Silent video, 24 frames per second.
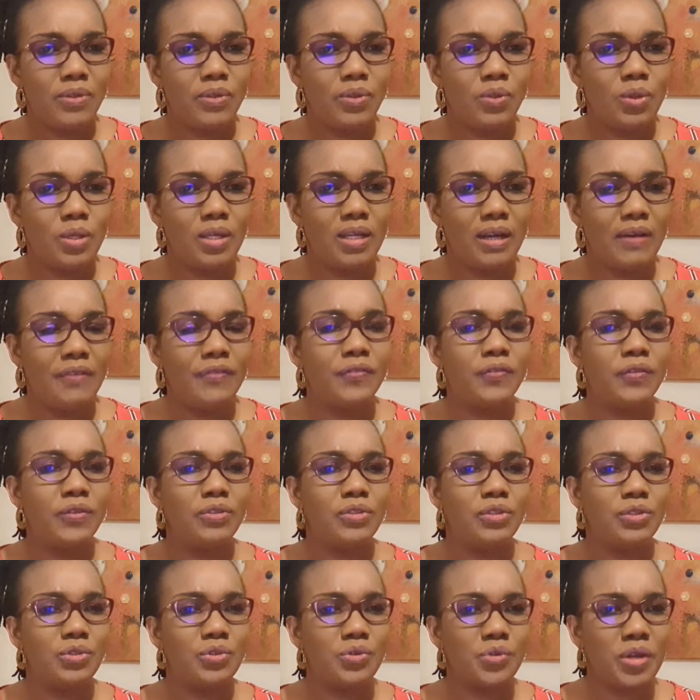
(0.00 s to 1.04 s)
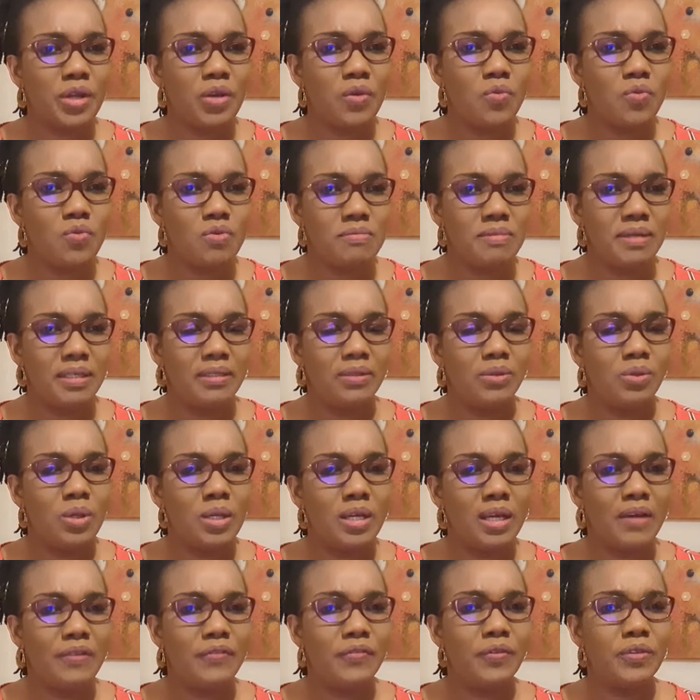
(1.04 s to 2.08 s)
Look out for the real woman.
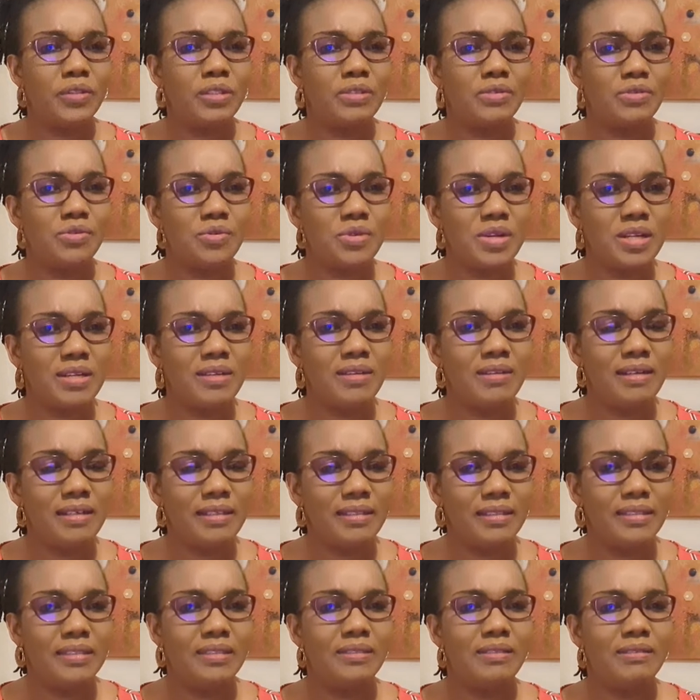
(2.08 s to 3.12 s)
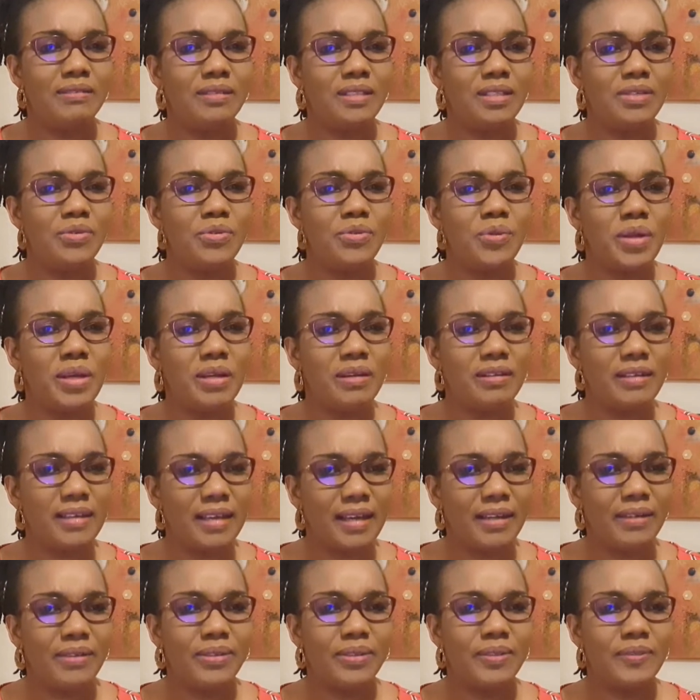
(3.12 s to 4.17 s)
Look out for the real lady, the real
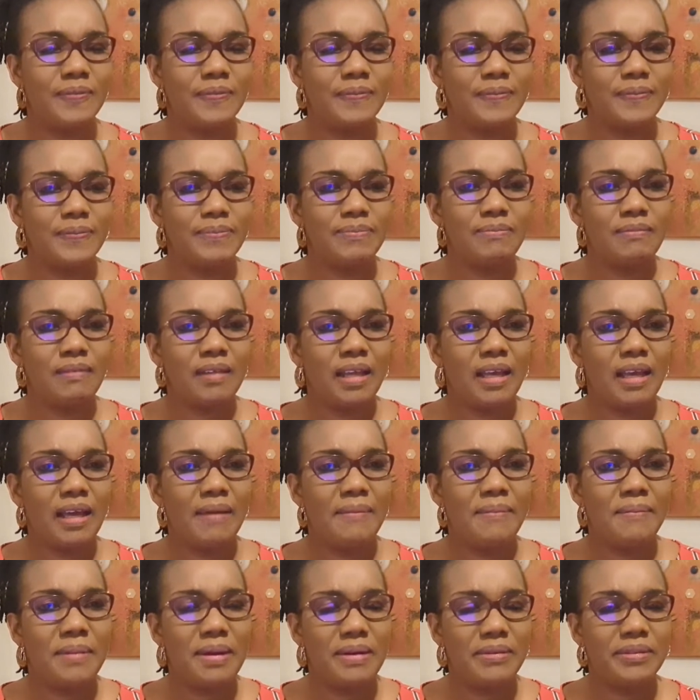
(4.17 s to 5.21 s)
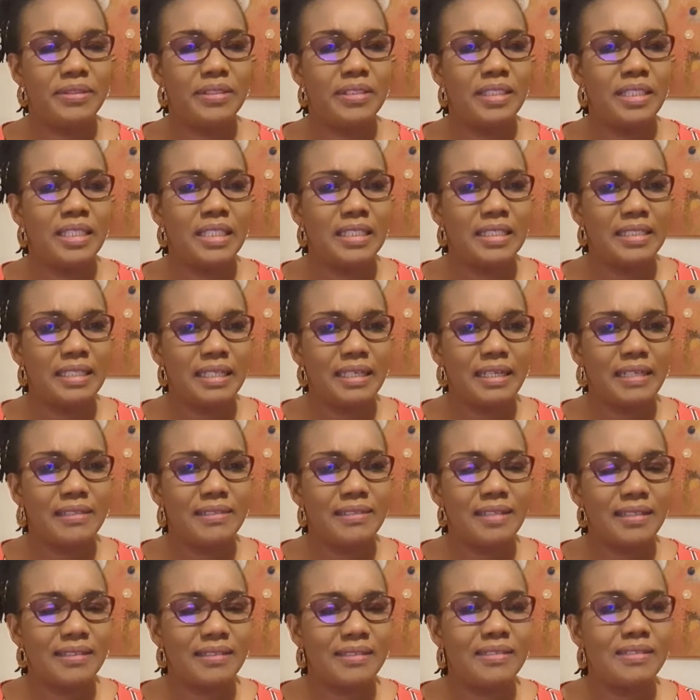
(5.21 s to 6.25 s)
girl, and marry. There are
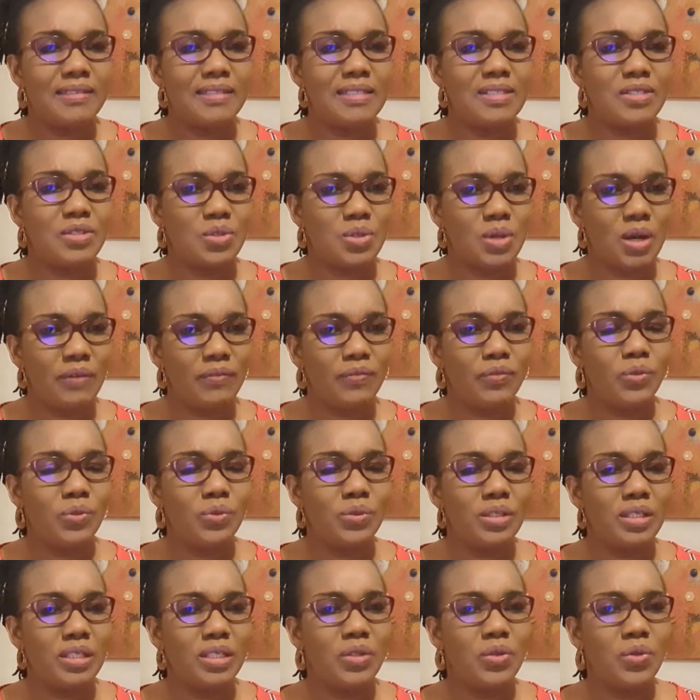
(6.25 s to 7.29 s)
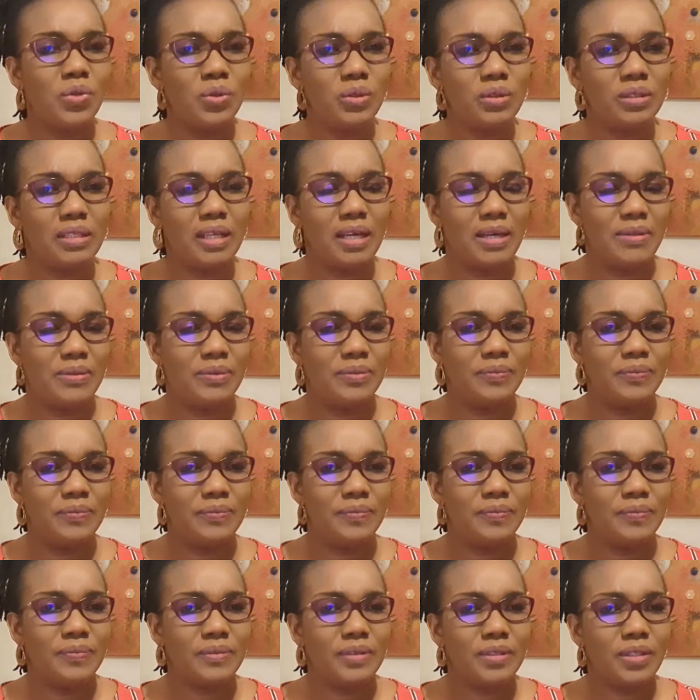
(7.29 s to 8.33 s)
certain things you have to really look down.
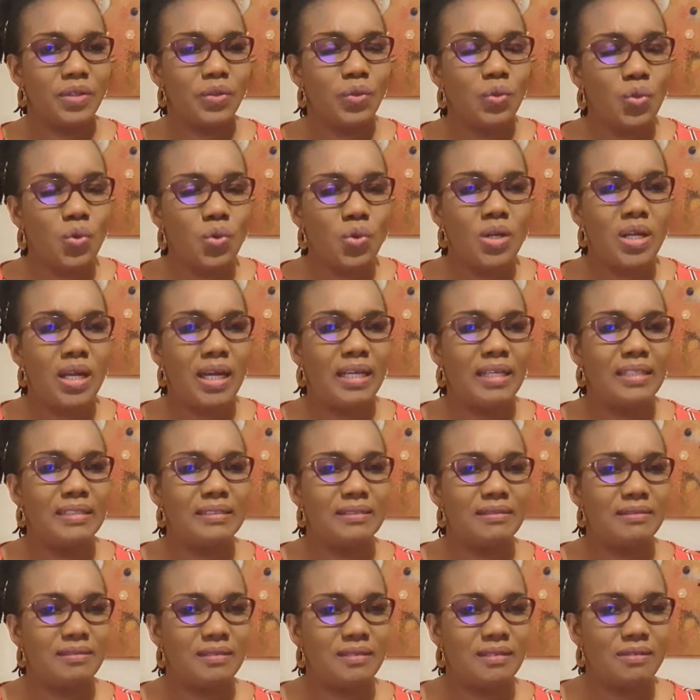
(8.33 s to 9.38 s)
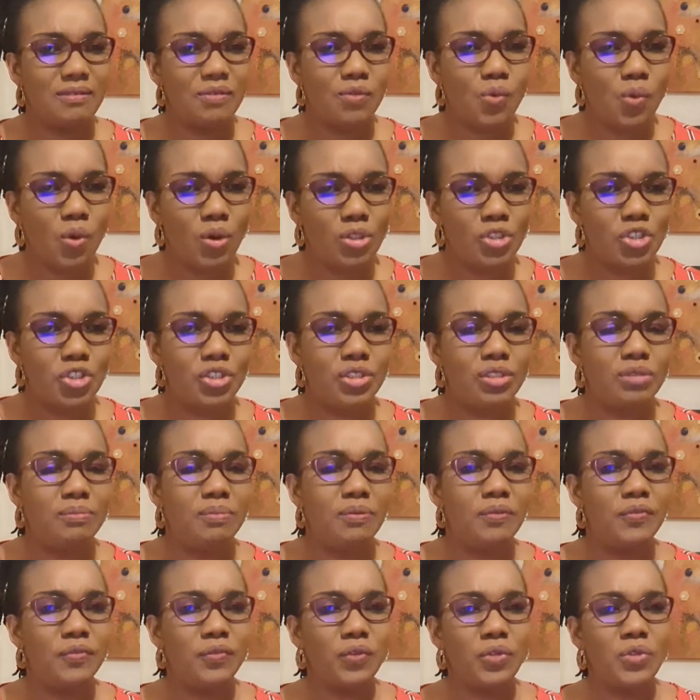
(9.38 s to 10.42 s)
Look and watch
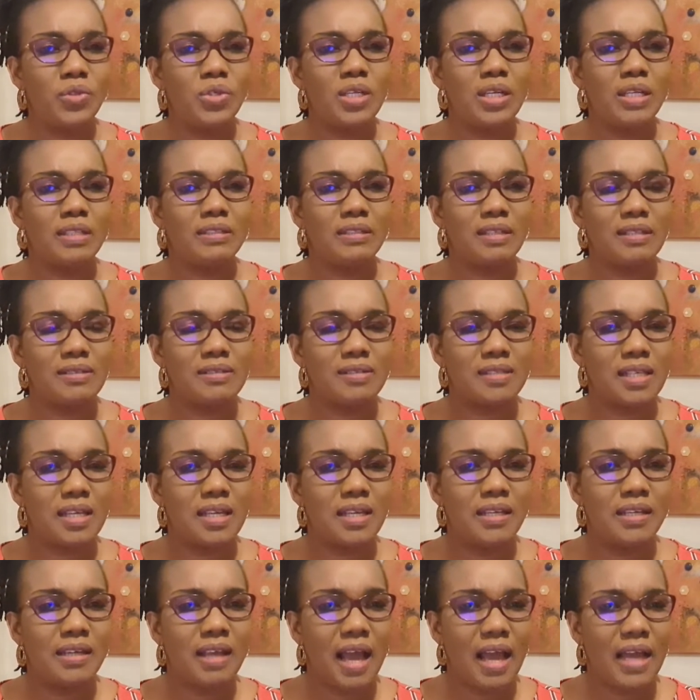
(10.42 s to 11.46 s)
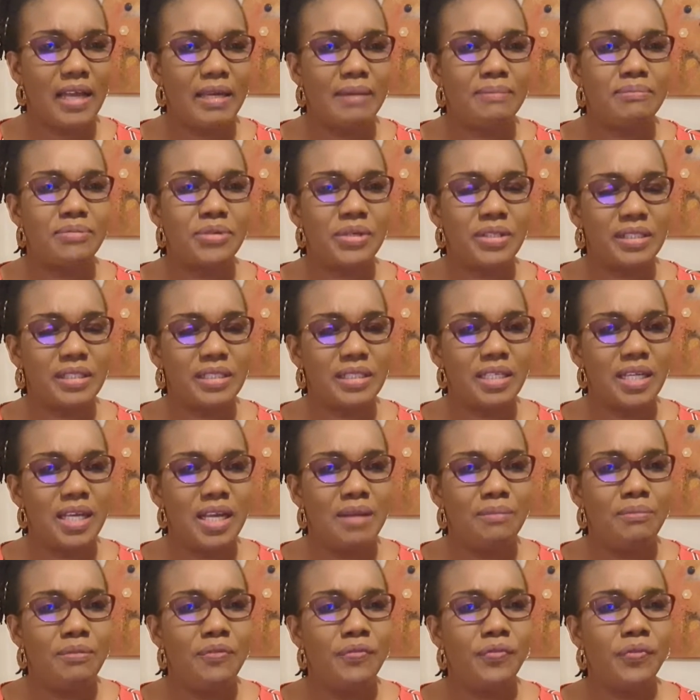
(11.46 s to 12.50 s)
before you can now say, I am ready.
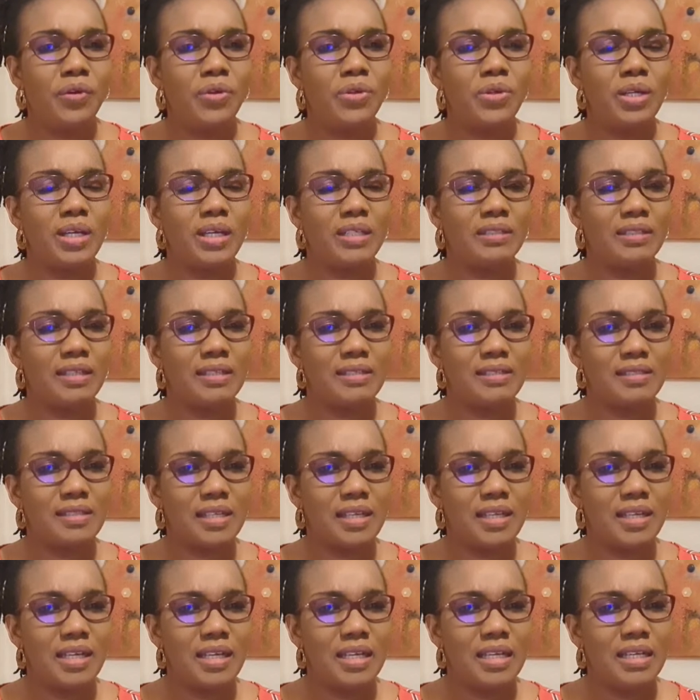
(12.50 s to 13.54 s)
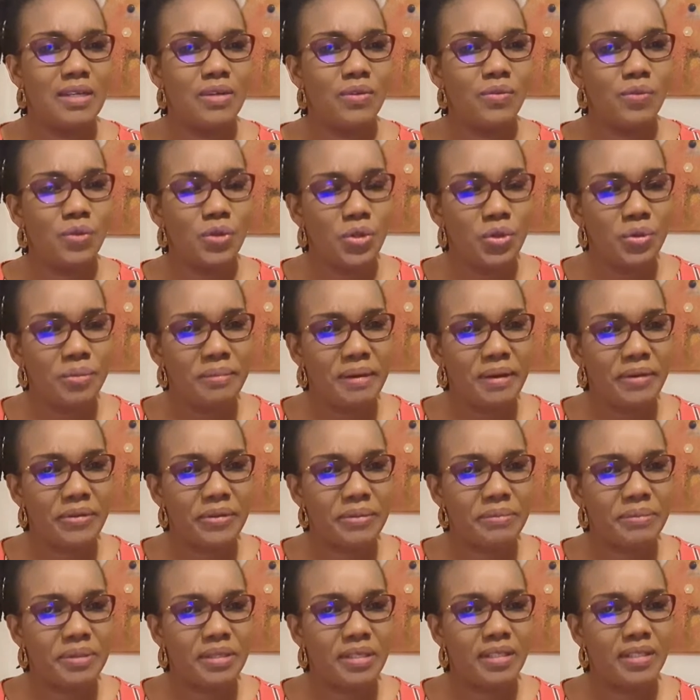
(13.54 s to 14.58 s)
Before you can now say, will you
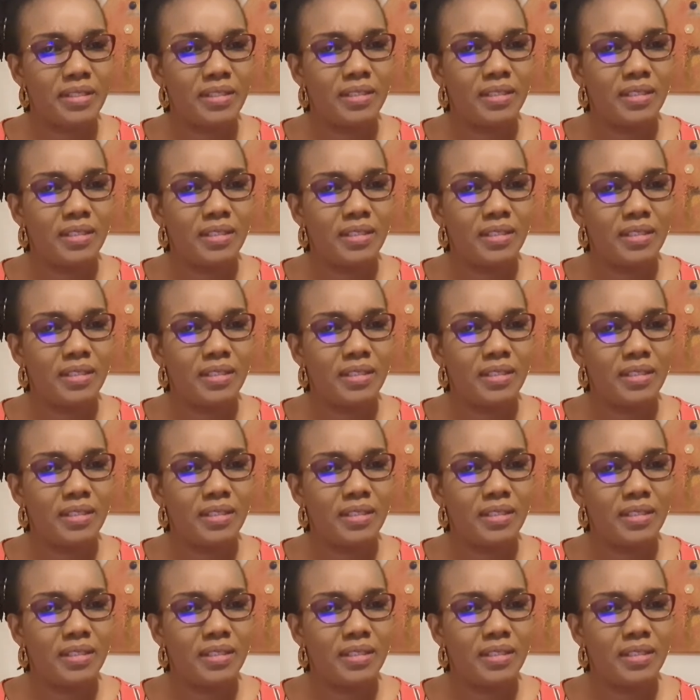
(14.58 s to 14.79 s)
marry me?